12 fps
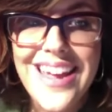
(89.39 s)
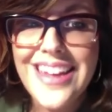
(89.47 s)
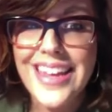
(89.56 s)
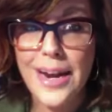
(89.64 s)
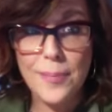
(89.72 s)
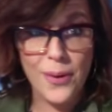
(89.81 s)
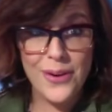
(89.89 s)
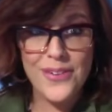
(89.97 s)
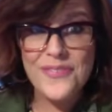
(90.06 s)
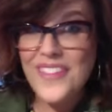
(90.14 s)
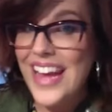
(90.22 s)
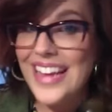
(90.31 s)
Can I borrow your
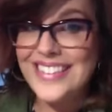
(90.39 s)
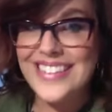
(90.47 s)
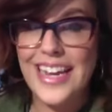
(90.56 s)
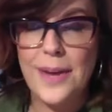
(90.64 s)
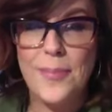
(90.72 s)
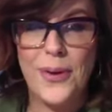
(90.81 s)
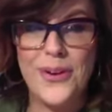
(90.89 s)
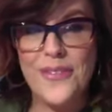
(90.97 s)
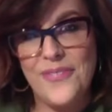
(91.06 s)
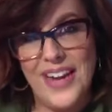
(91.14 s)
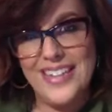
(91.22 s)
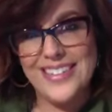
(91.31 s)
face? Can I borrow your
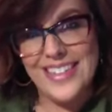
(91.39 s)
face?